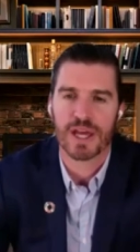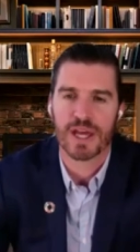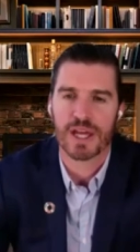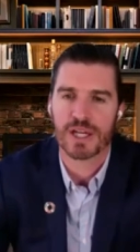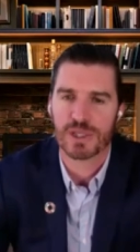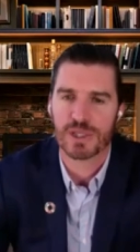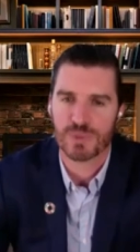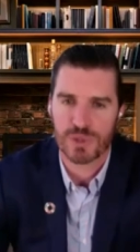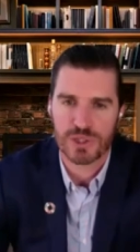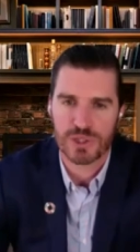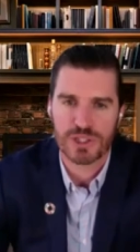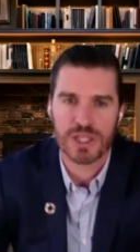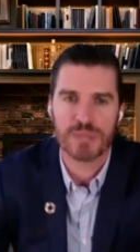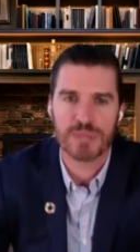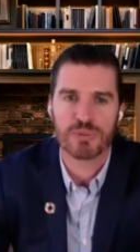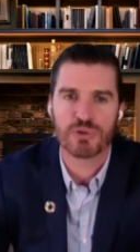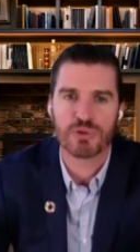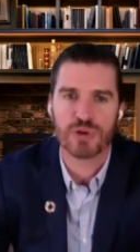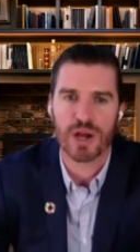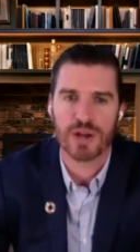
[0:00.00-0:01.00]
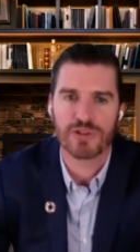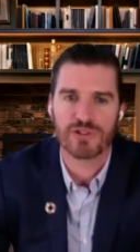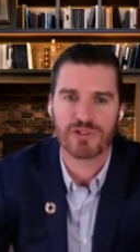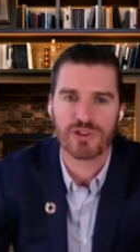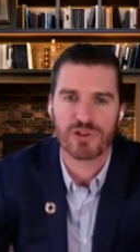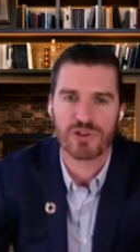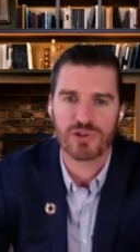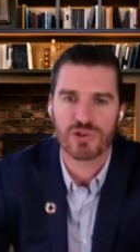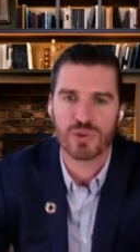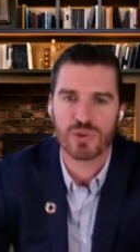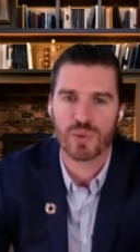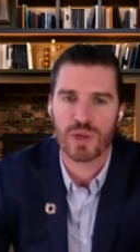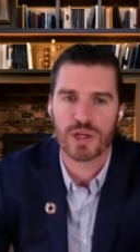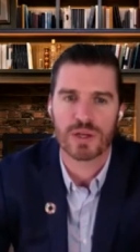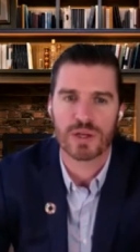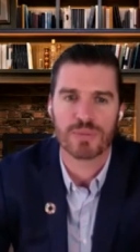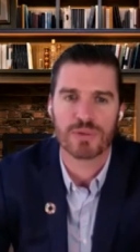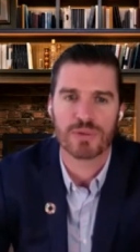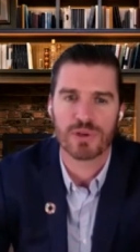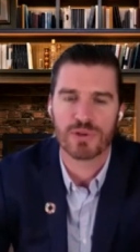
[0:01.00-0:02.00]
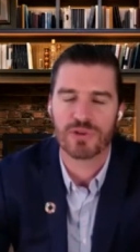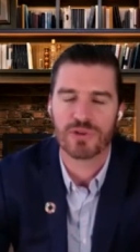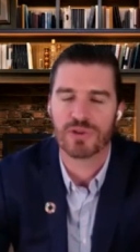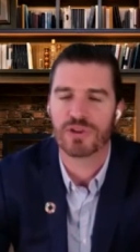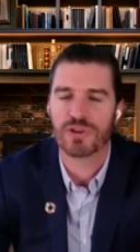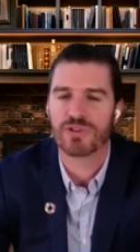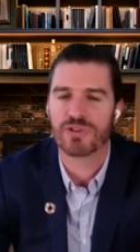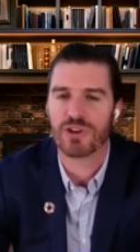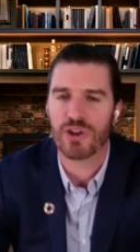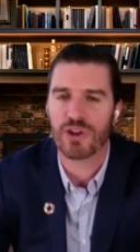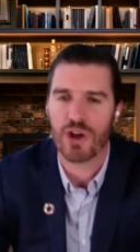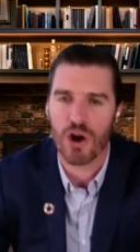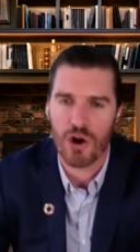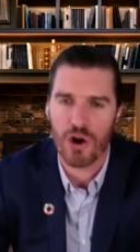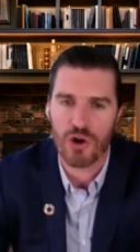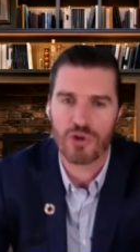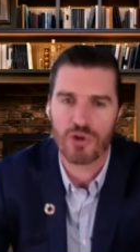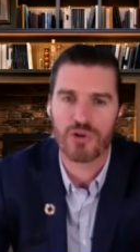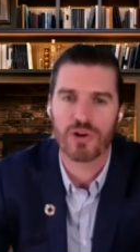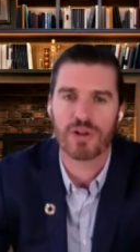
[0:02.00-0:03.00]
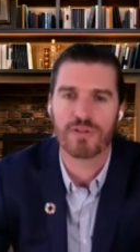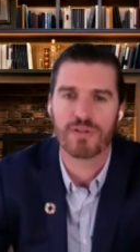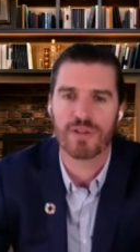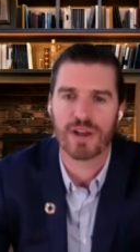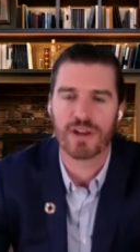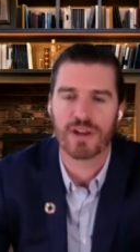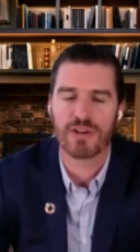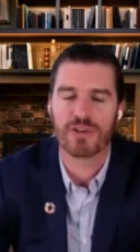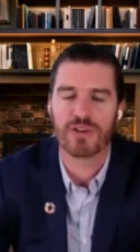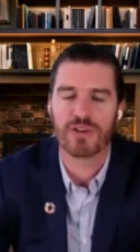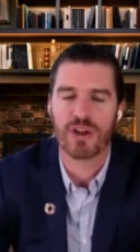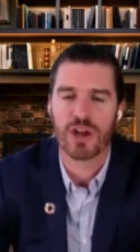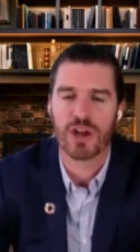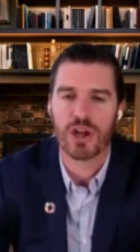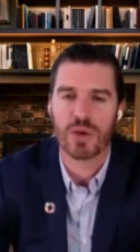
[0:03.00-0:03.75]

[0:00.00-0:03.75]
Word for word: It is with deep gratitude to welcome you to this inaugural event